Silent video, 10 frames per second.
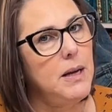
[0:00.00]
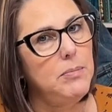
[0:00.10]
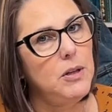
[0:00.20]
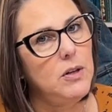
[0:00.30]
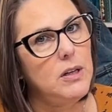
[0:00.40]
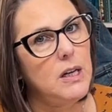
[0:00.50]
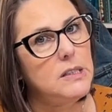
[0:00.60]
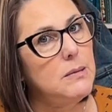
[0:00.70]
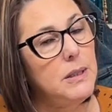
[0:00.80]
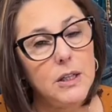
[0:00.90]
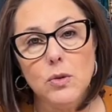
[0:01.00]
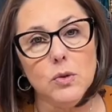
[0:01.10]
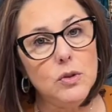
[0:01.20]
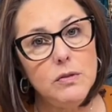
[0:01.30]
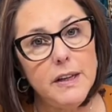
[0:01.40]
upload an awesomely cool
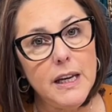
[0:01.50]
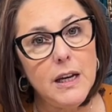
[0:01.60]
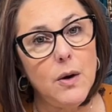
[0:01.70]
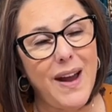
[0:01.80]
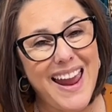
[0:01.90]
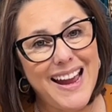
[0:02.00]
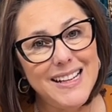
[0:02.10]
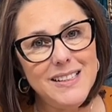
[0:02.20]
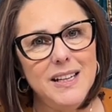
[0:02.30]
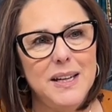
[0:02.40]
new video, and